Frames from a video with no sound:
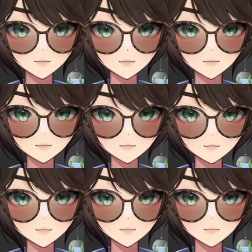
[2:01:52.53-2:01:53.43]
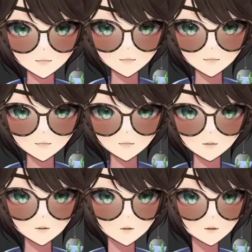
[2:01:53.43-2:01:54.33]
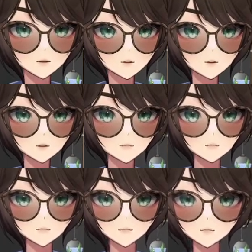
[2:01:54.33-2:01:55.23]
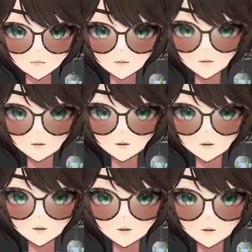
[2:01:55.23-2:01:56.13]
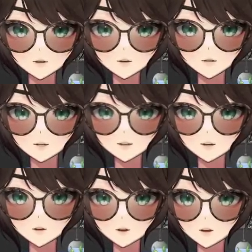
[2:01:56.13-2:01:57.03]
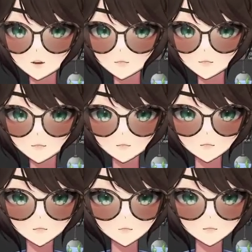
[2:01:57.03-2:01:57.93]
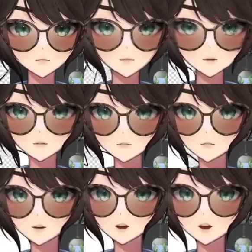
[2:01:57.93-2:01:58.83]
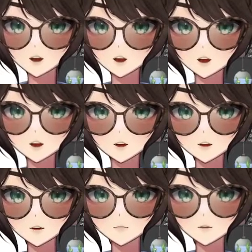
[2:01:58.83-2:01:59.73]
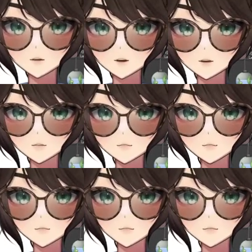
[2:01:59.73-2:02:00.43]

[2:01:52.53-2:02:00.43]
Skirt, skirt. Let's see. Any more bubbles? I'm sure there's more bubbles. I like all these bubbles.